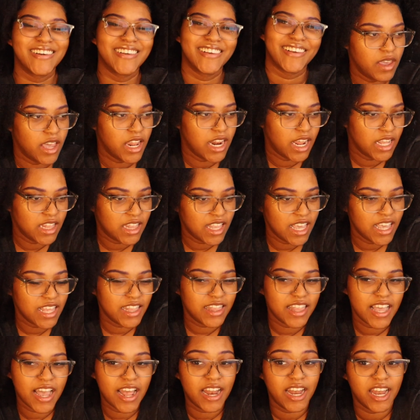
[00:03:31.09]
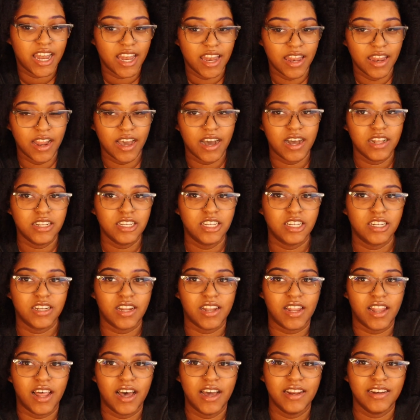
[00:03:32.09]
And I think that
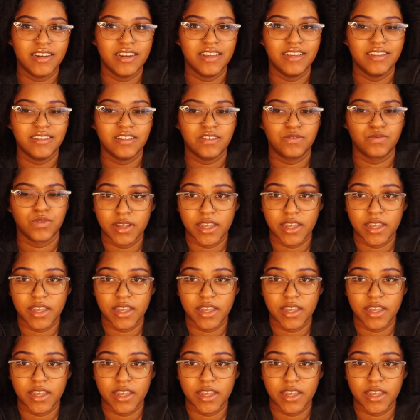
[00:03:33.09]
nonchalantness,